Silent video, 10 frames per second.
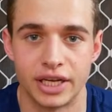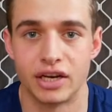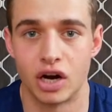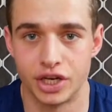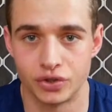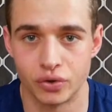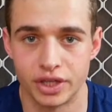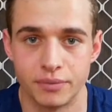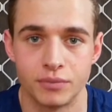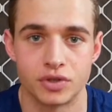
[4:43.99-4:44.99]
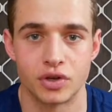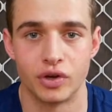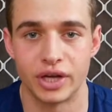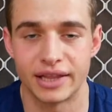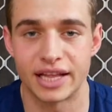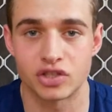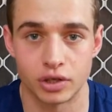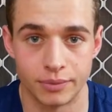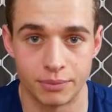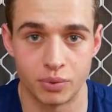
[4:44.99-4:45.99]
and I enjoy them. So yeah, that's
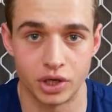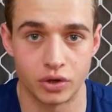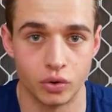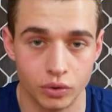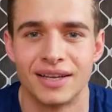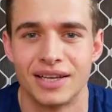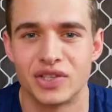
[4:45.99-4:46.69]
going to be pretty cool.